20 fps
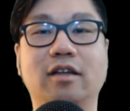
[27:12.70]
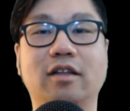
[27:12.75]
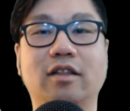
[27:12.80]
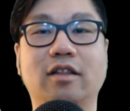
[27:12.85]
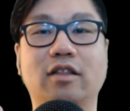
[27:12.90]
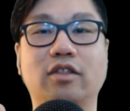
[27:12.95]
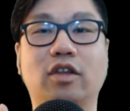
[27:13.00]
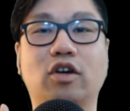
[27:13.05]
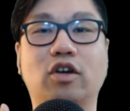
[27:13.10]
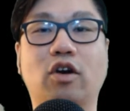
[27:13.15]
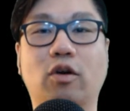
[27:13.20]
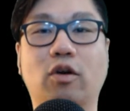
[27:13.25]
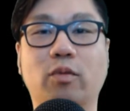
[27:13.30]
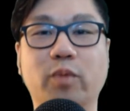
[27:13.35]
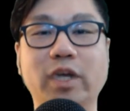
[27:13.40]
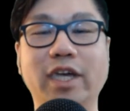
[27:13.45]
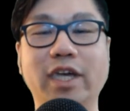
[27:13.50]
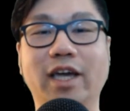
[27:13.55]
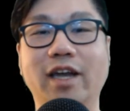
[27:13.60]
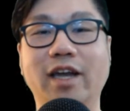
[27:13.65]
the
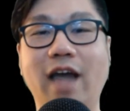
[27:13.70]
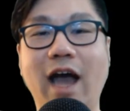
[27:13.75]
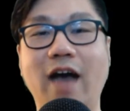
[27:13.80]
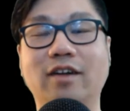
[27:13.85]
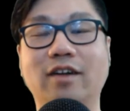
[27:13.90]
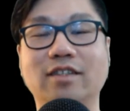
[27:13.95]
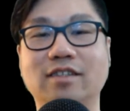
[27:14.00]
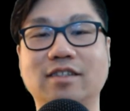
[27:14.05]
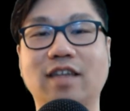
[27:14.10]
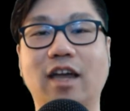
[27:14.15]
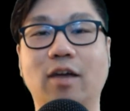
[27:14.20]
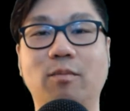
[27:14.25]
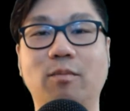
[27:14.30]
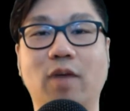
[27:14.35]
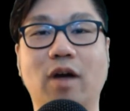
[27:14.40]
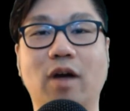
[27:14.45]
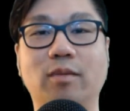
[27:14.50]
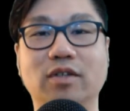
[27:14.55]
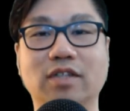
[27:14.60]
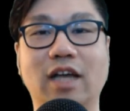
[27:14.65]
Korean how to set up
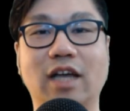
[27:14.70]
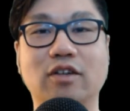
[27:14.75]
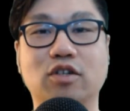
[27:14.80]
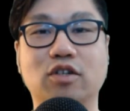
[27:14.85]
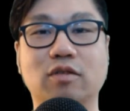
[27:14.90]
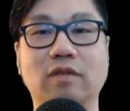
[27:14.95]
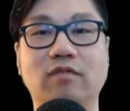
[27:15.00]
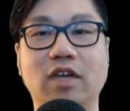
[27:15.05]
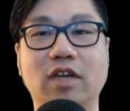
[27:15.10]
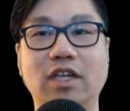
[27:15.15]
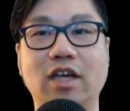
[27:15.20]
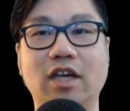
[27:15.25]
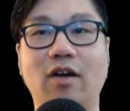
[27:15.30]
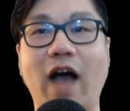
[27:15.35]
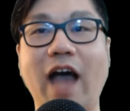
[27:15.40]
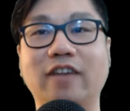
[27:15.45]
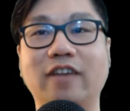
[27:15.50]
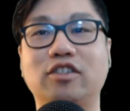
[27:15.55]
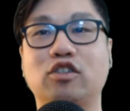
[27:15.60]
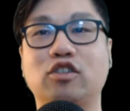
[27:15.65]
marbles on stream video.
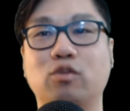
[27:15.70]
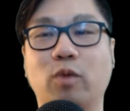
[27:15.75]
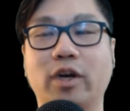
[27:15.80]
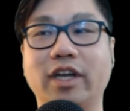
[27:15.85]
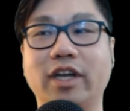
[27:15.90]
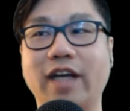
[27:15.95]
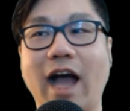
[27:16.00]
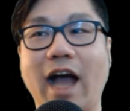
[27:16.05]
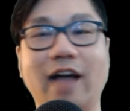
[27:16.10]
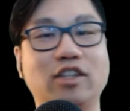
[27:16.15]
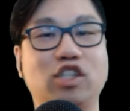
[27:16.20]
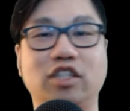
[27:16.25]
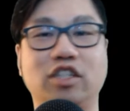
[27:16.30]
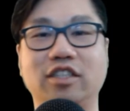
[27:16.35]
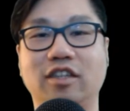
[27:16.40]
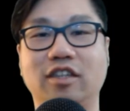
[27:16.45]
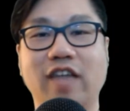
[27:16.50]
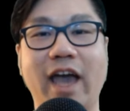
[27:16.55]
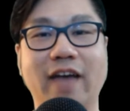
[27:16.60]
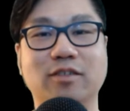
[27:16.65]
I swear to god,
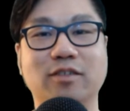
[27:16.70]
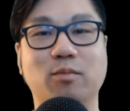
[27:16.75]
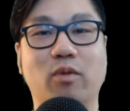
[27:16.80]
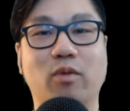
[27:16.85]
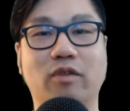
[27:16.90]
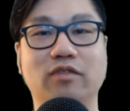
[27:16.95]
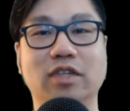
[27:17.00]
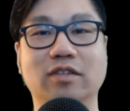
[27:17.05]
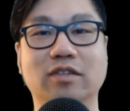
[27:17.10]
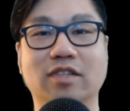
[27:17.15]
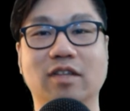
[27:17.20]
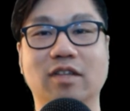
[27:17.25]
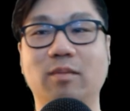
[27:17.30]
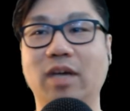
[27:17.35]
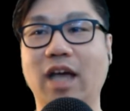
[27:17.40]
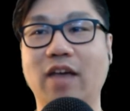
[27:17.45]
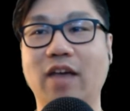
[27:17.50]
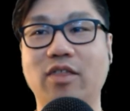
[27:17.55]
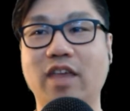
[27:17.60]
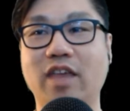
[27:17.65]
she has more views than
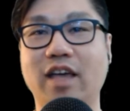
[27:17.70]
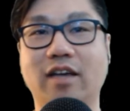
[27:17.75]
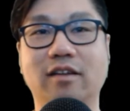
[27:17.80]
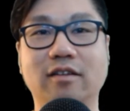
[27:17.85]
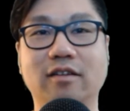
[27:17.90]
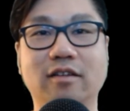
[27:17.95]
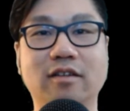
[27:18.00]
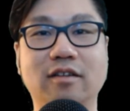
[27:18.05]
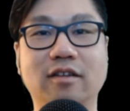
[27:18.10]
me, I think.